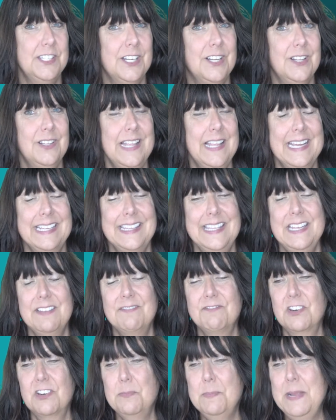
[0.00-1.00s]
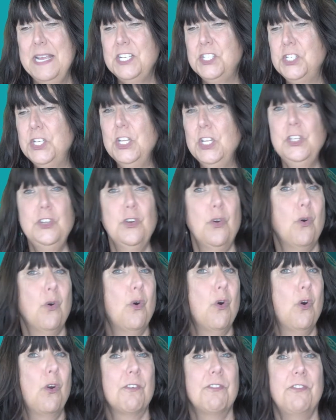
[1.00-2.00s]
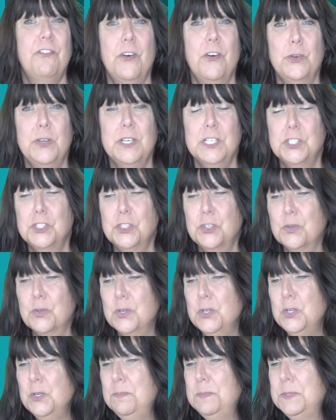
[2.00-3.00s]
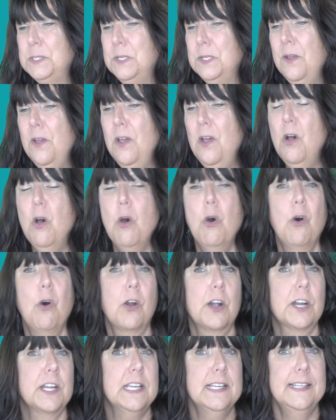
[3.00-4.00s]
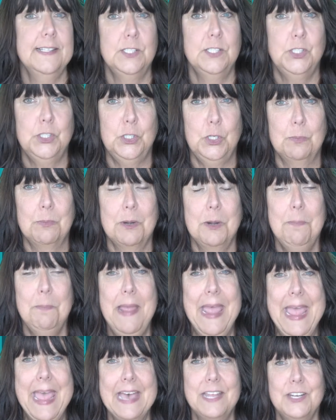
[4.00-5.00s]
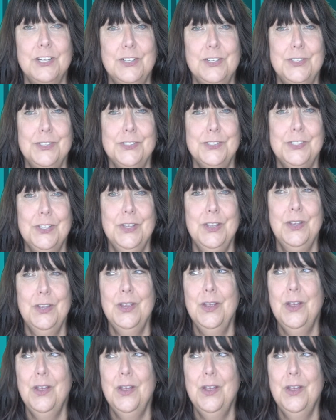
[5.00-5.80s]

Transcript: to collect the information, or focus groups, or consumer panels.